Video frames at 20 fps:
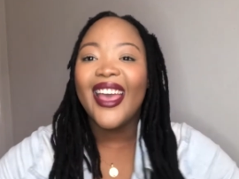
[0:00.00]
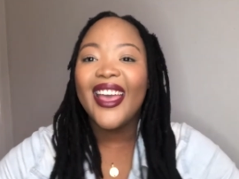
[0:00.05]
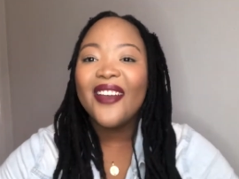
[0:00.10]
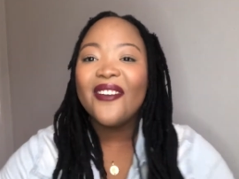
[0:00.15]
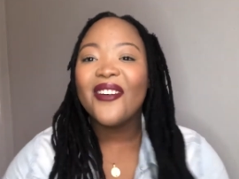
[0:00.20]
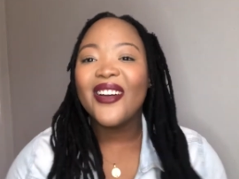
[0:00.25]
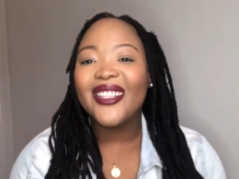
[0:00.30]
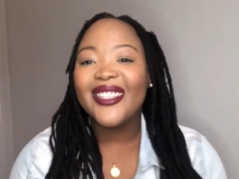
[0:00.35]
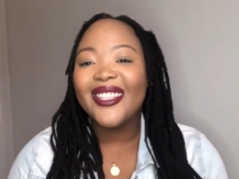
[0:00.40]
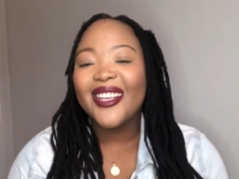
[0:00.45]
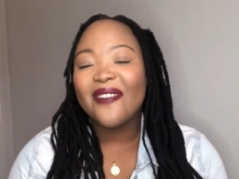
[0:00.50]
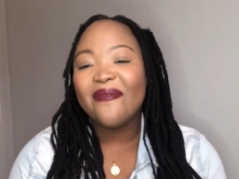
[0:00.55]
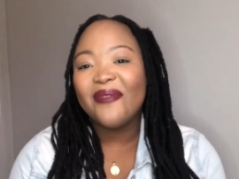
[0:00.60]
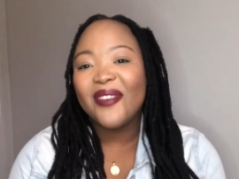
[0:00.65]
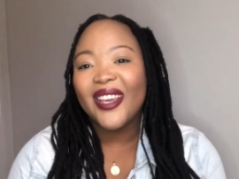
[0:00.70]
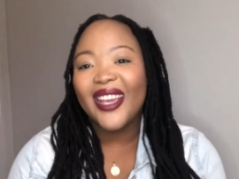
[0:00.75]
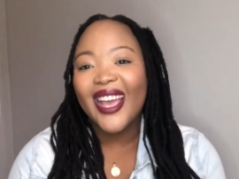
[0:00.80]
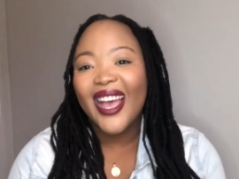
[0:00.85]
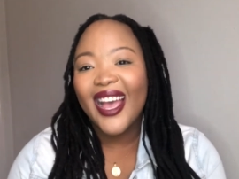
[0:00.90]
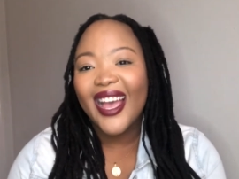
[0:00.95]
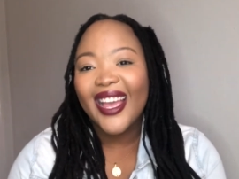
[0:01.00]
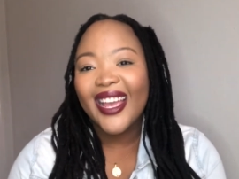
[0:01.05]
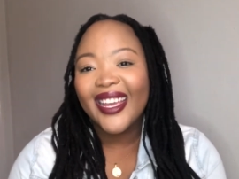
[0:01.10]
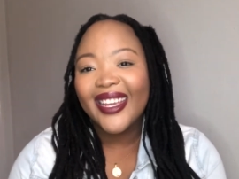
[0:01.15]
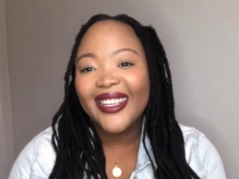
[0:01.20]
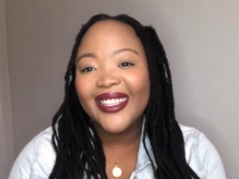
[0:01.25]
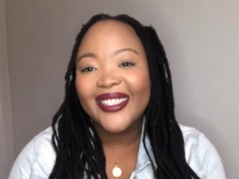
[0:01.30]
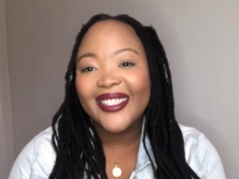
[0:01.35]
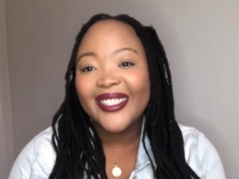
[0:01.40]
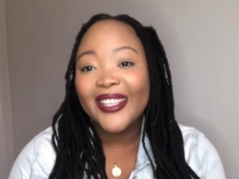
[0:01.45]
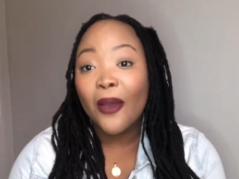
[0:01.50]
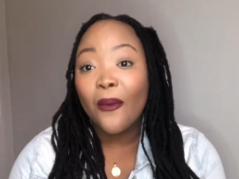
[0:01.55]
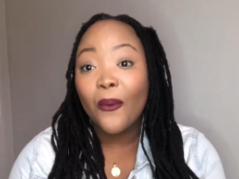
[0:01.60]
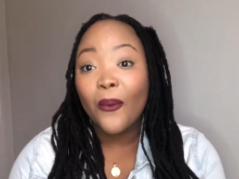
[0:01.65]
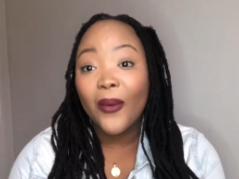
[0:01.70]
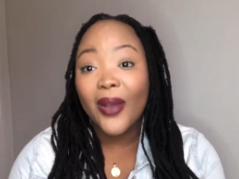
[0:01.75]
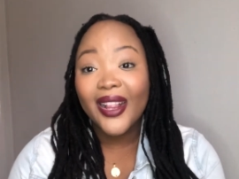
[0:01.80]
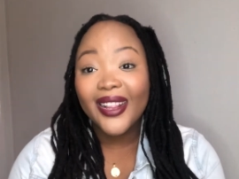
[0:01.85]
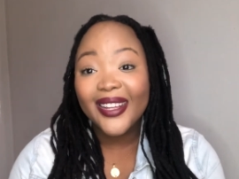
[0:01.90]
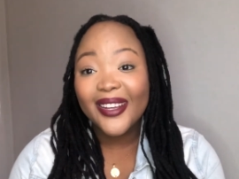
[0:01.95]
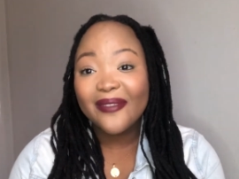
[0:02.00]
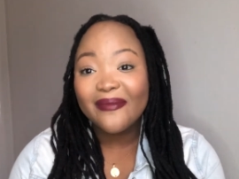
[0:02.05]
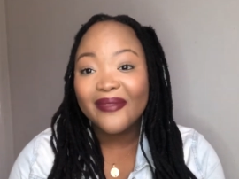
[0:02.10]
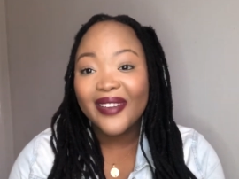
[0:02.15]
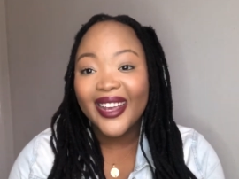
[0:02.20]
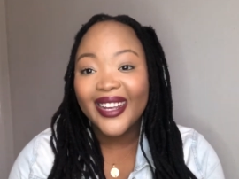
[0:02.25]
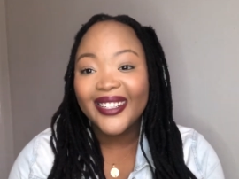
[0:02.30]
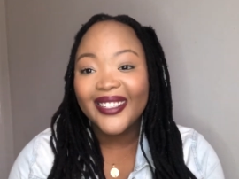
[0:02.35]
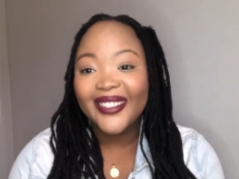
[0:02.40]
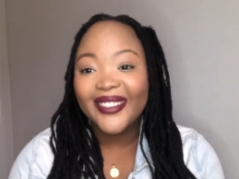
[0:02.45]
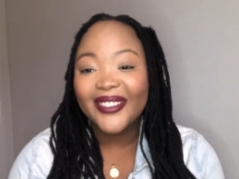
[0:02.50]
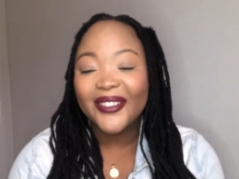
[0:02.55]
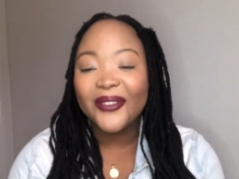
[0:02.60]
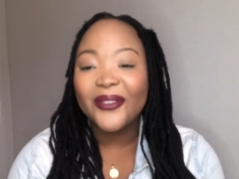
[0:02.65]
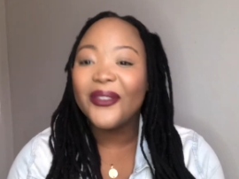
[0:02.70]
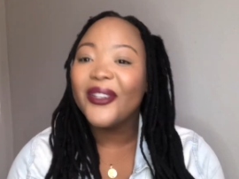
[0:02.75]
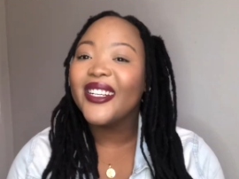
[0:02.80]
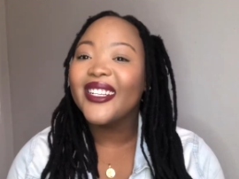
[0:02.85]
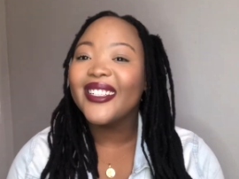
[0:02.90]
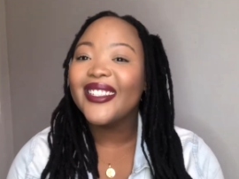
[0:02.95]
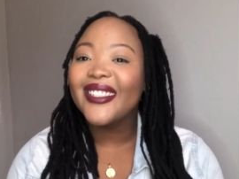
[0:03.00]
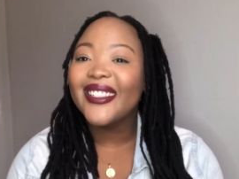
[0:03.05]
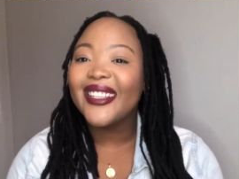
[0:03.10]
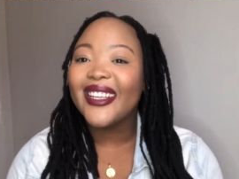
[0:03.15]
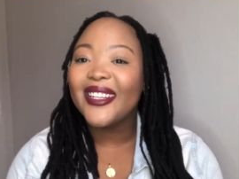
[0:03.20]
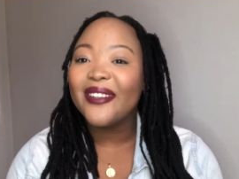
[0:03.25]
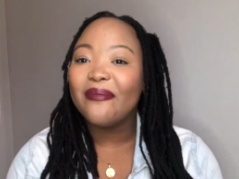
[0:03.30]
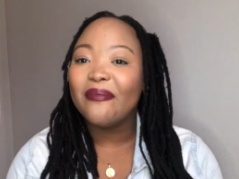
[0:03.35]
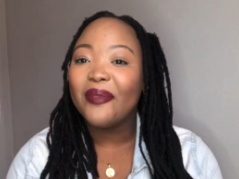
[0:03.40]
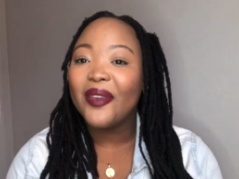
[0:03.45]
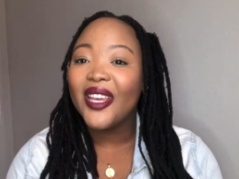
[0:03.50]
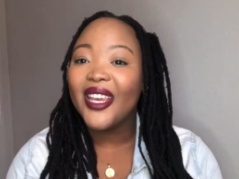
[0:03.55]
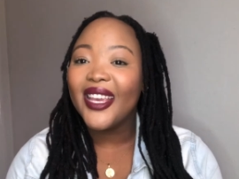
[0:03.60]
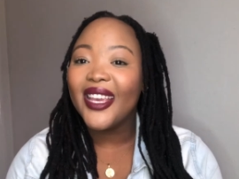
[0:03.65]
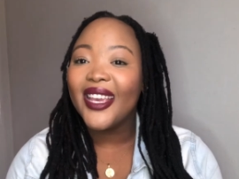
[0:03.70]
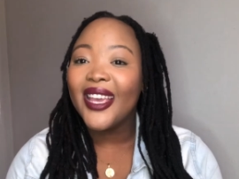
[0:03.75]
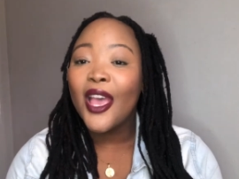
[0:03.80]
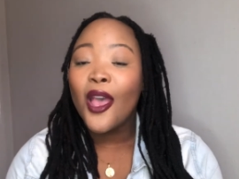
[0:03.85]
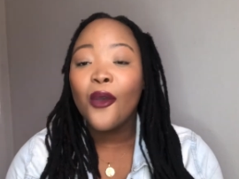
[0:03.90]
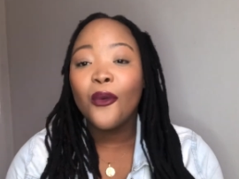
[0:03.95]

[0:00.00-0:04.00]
What's up, you guys? Welcome back to The Real ZB,